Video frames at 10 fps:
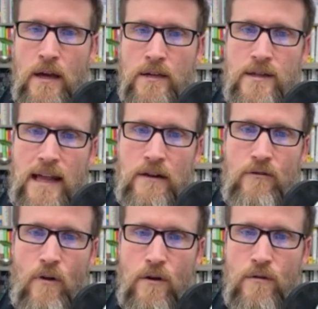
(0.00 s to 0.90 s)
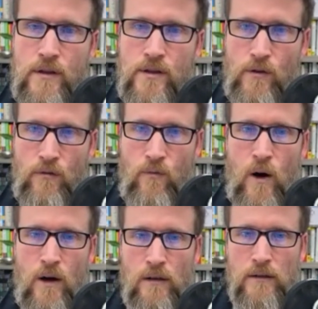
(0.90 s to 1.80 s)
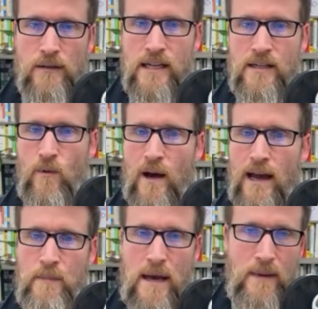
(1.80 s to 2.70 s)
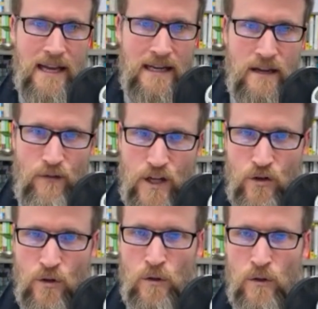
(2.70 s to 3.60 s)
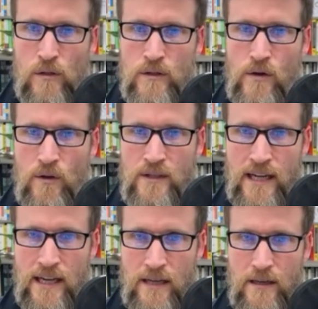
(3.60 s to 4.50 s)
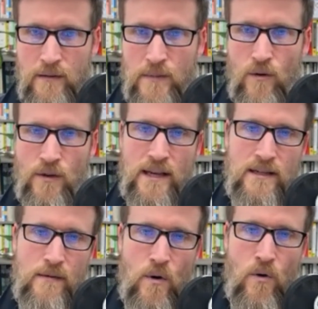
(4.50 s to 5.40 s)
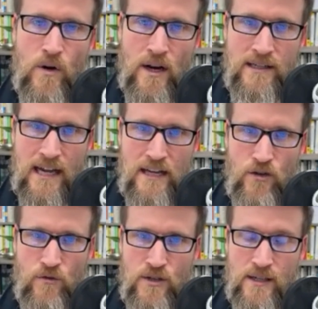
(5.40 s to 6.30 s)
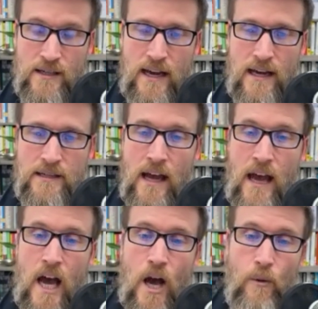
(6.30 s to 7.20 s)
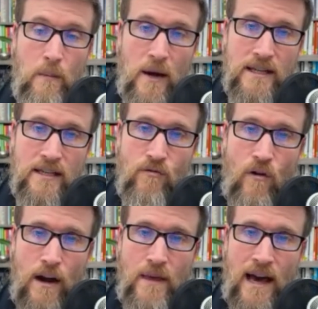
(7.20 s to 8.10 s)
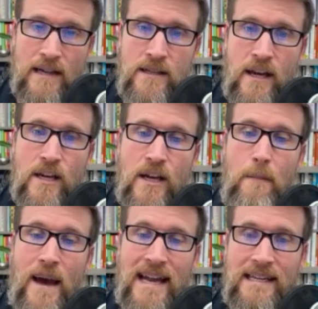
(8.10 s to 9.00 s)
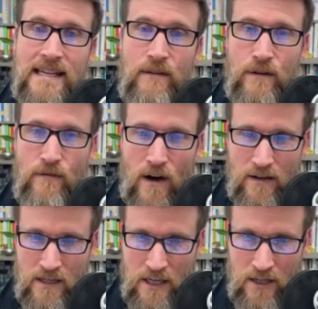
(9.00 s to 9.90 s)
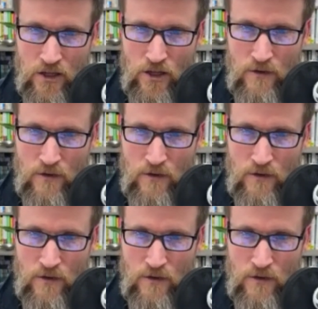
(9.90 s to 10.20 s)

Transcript: So that growth sort of world is where maybe individuals or teams, or there's some organizational success. We might describe that as competitive advantage.